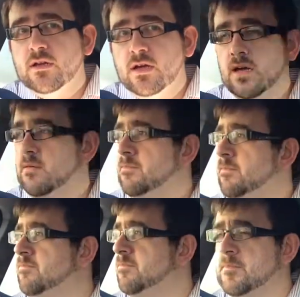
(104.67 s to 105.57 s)

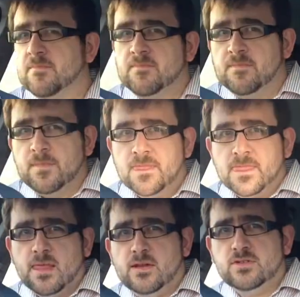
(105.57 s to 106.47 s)

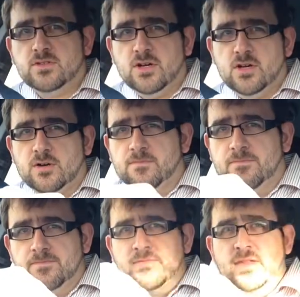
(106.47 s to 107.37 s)
I? So
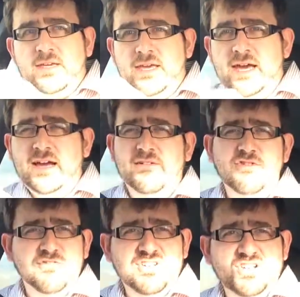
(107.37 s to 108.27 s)
yeah, I've
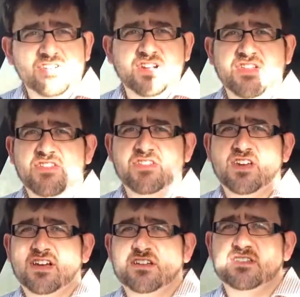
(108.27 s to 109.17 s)
not videoed anything
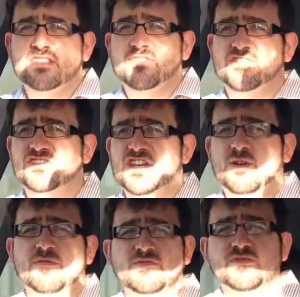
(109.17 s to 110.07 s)
yet. This is the first
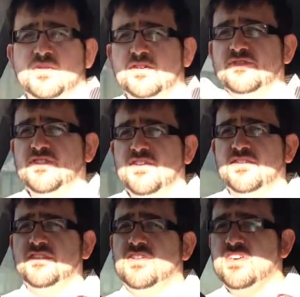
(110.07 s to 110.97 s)
time I've spoke to you
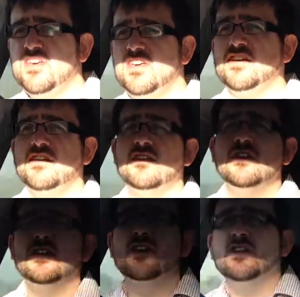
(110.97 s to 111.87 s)
today.
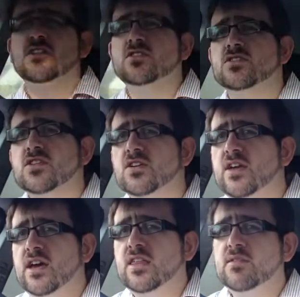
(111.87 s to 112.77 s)
So
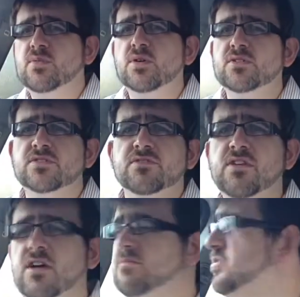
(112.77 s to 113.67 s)
yeah, the boys
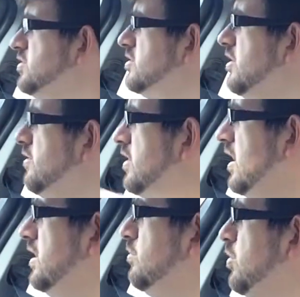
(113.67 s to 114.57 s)
are just currently
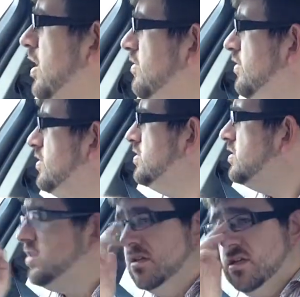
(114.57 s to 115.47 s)
eating the breakfast